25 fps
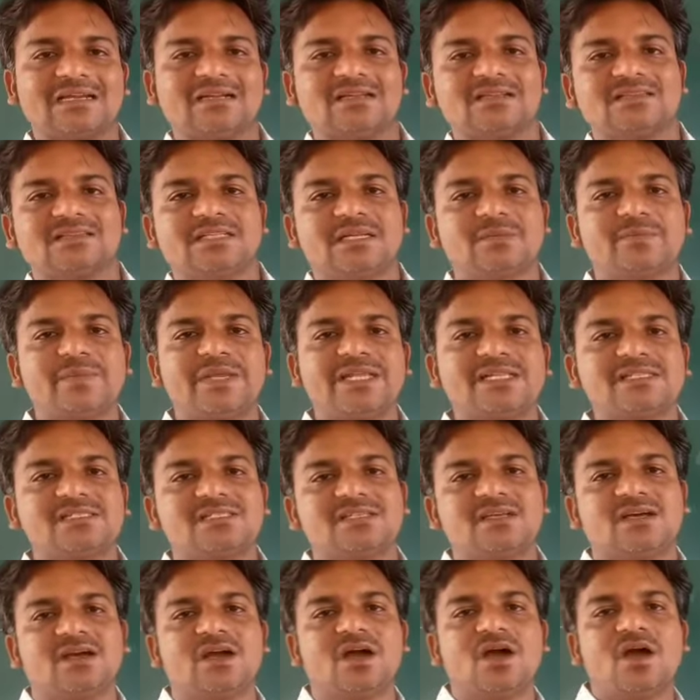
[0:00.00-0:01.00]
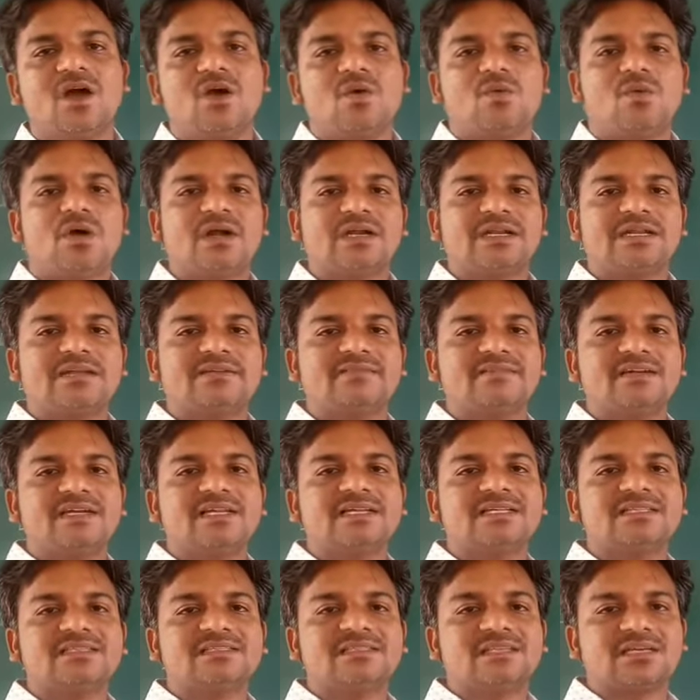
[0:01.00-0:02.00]
That means
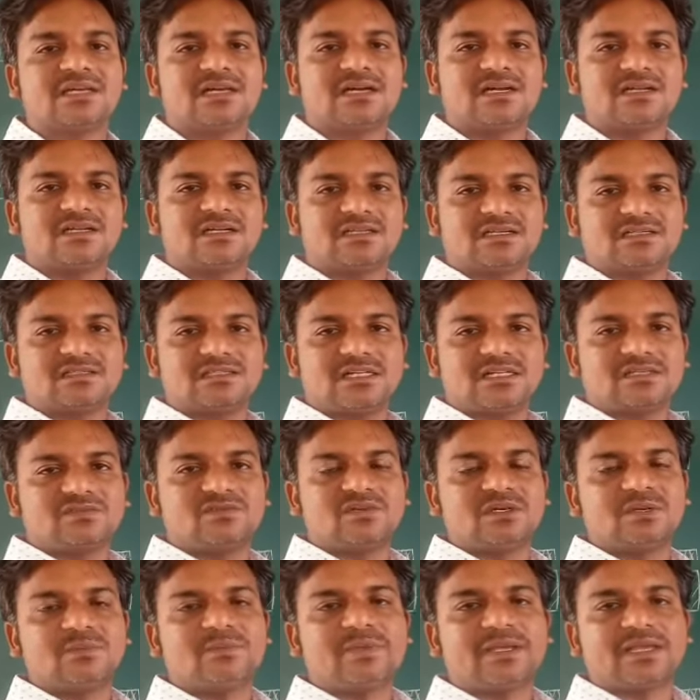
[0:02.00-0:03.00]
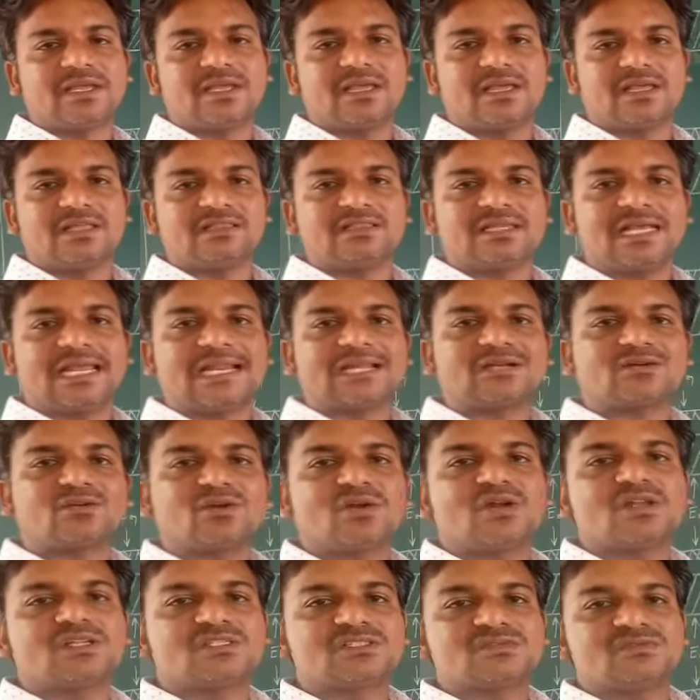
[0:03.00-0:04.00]
whatever that will be, the
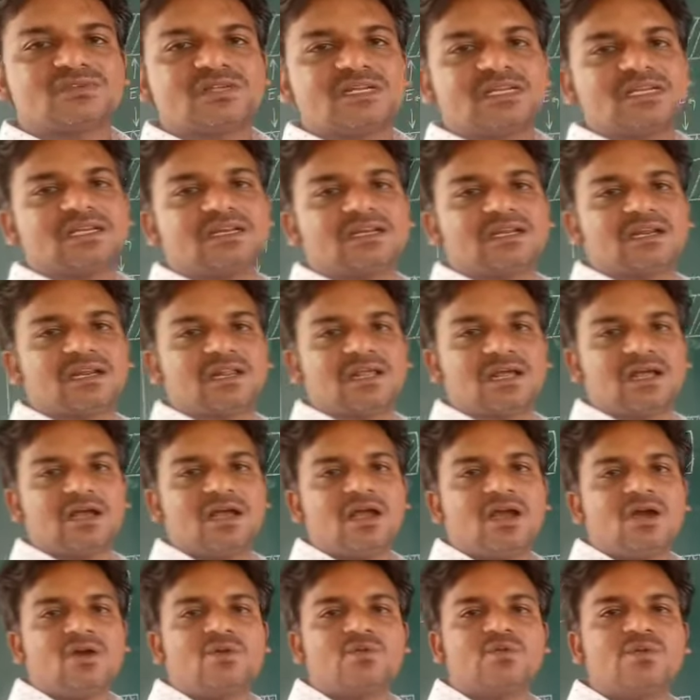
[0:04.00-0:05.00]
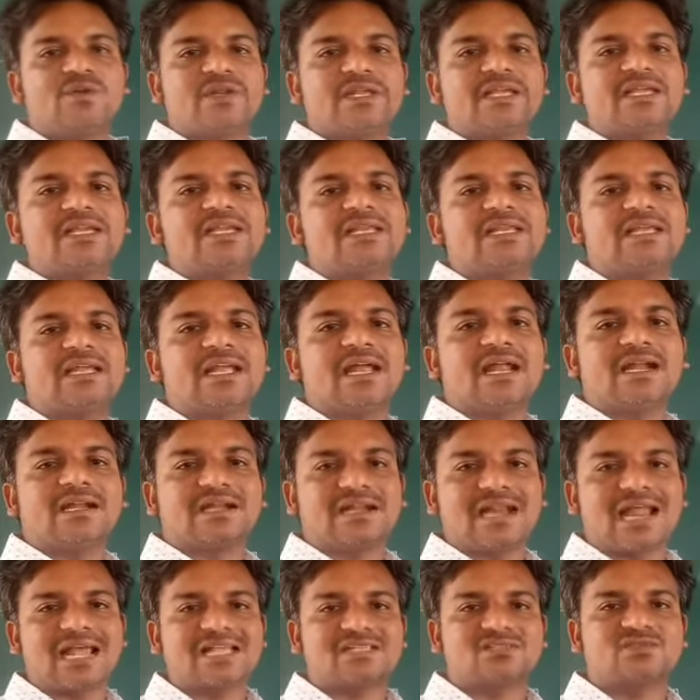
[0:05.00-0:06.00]
electrons will freely
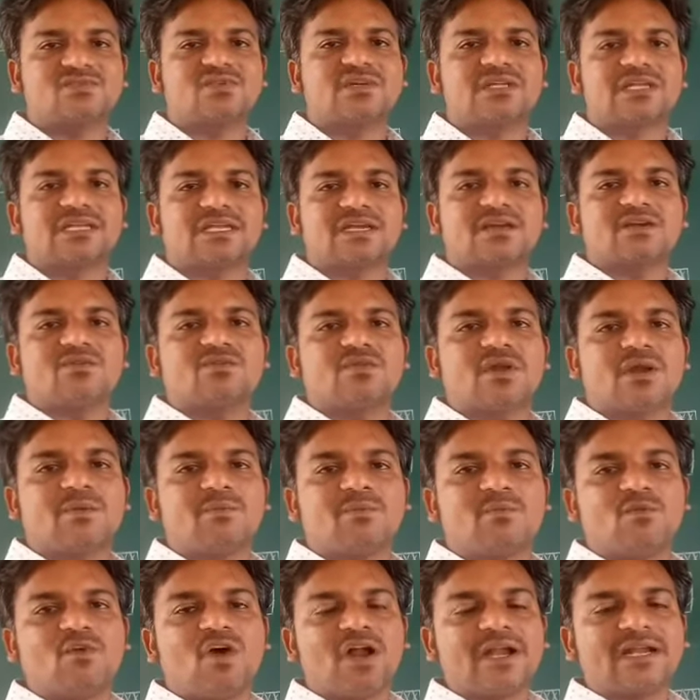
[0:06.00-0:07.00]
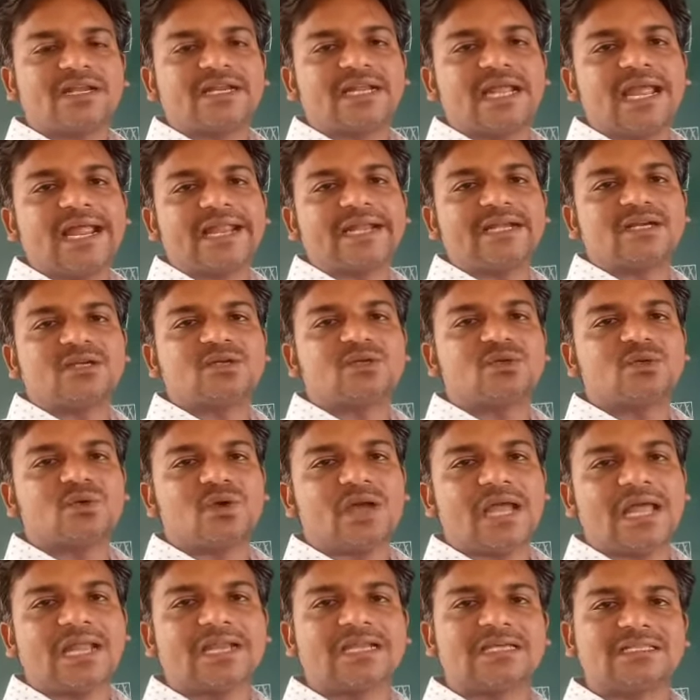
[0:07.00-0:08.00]
transferring from one end to
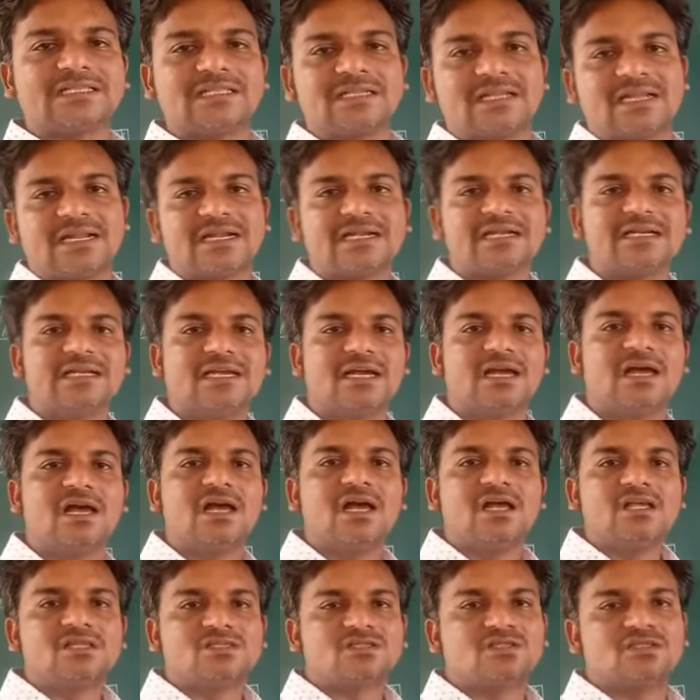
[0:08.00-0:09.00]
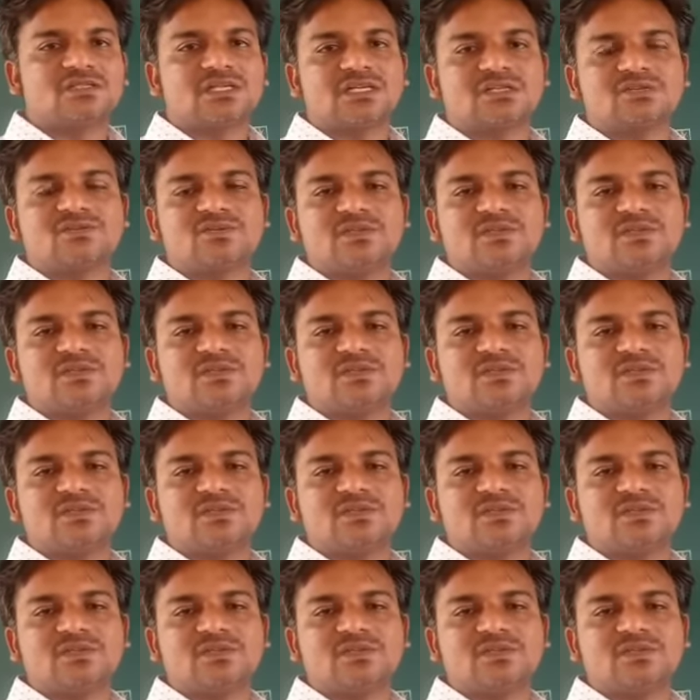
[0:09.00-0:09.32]
another end. So that